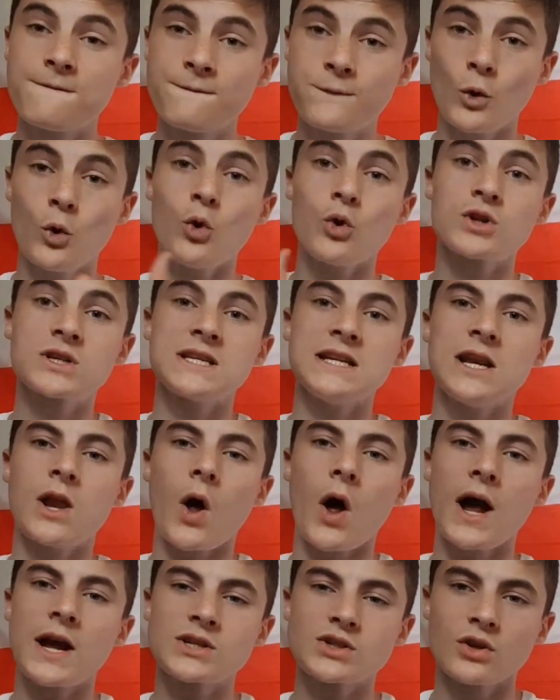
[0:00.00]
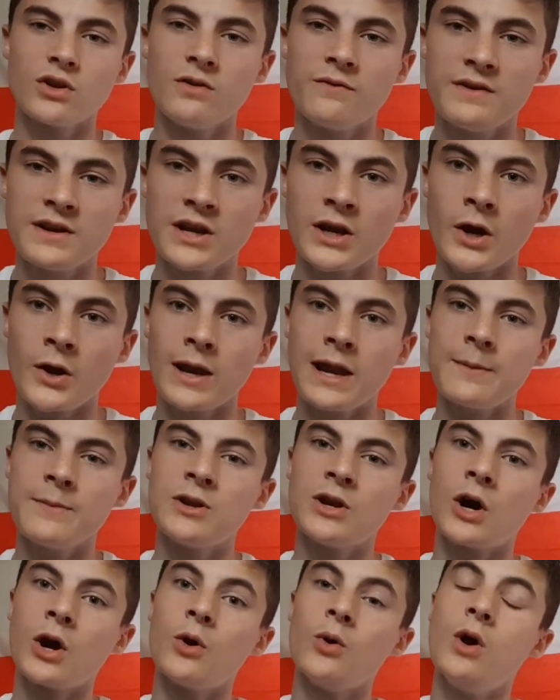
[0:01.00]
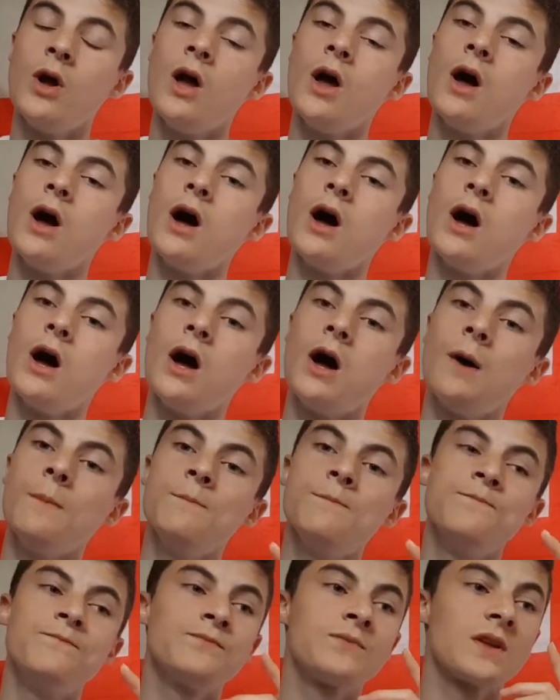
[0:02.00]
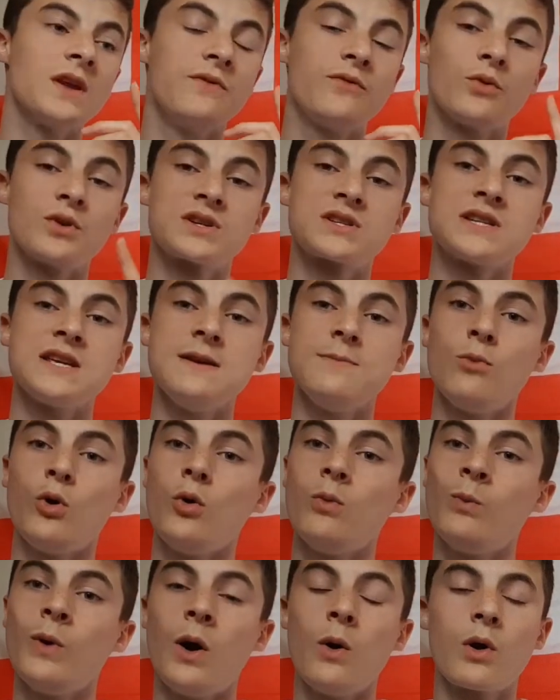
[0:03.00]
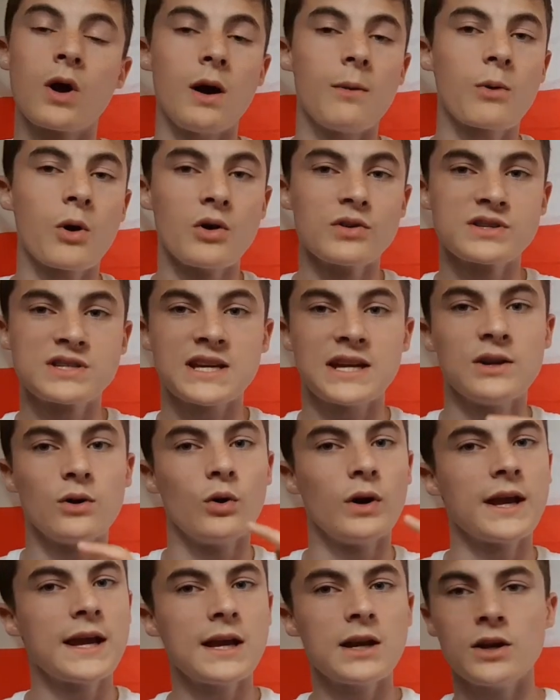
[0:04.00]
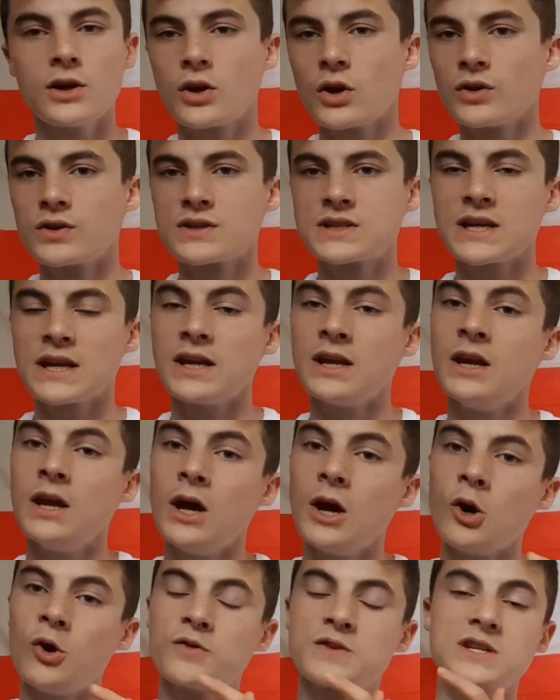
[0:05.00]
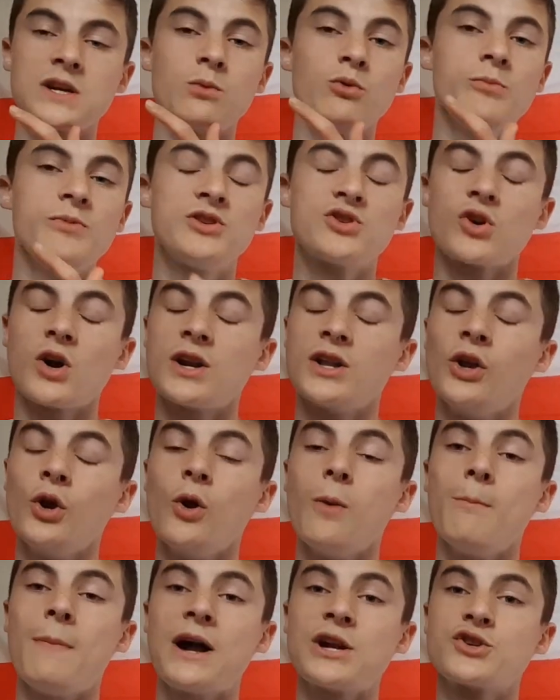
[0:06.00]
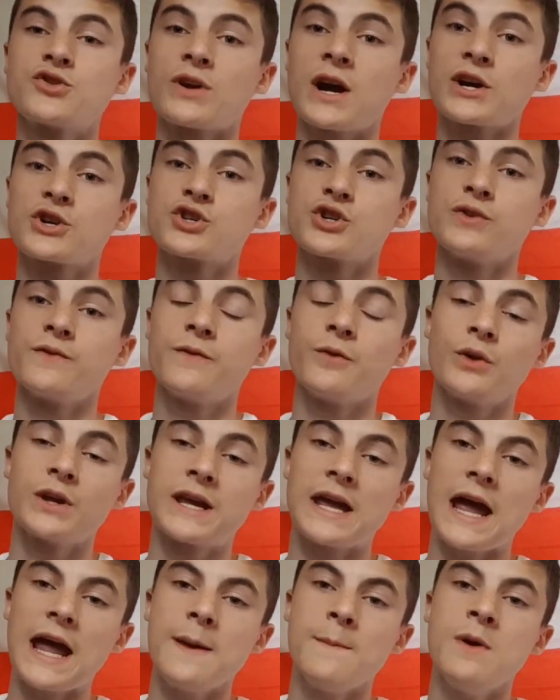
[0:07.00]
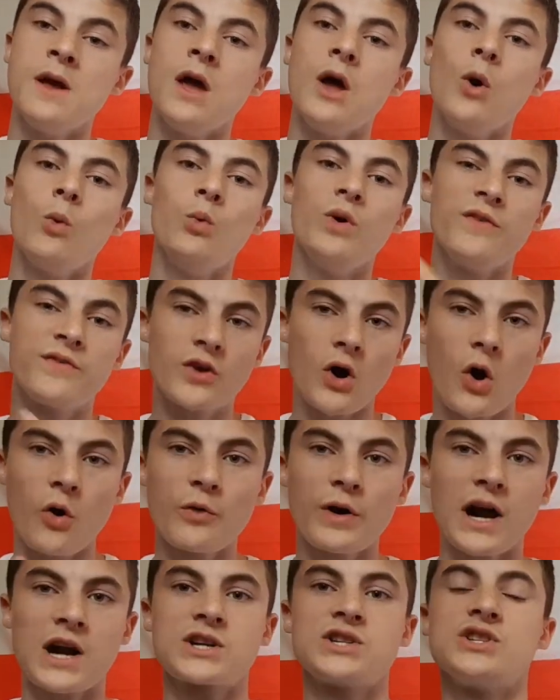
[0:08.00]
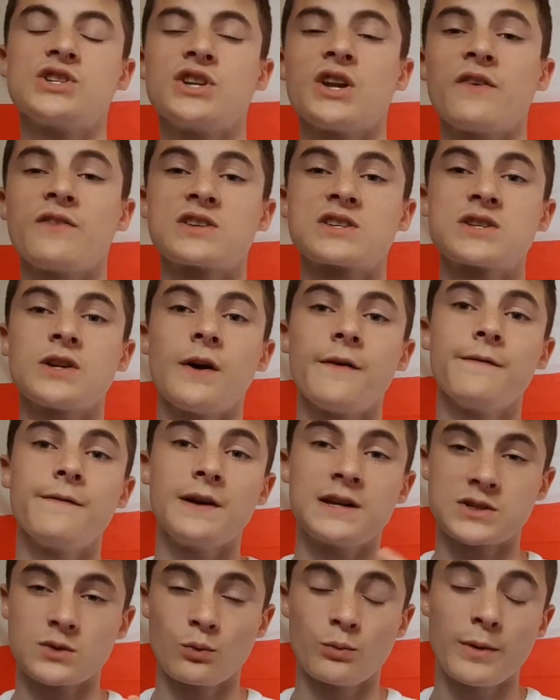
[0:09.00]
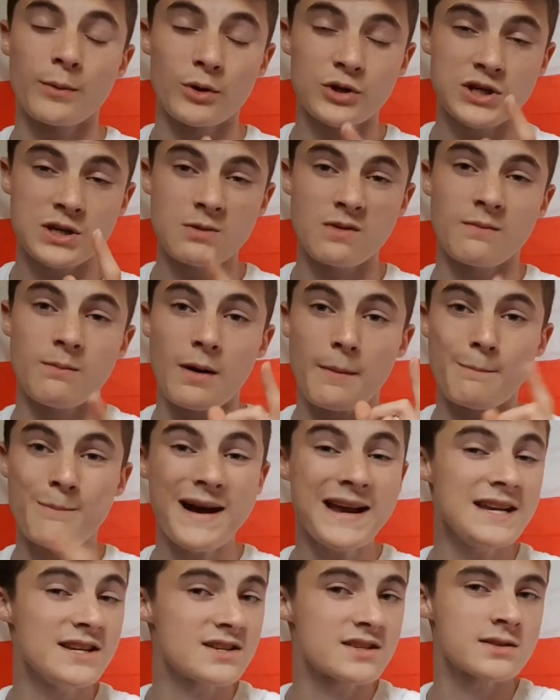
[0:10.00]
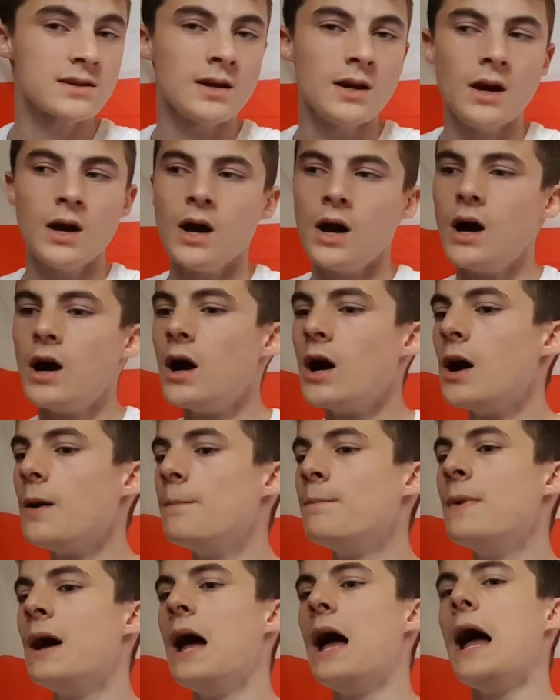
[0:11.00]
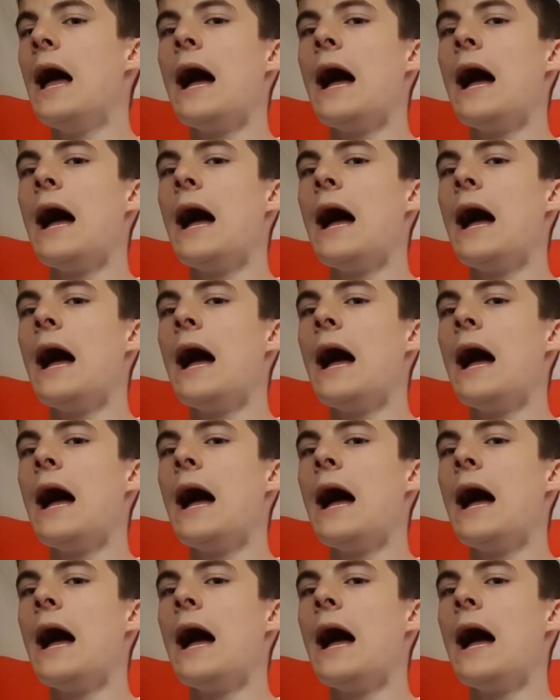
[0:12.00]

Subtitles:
40 likes on the video, and let me know if you want to see more World Cup content or England content. Obviously, I will be trying to do a match reaction for the game with goal reactions and other stuff, as I'll be watching it with my mates. And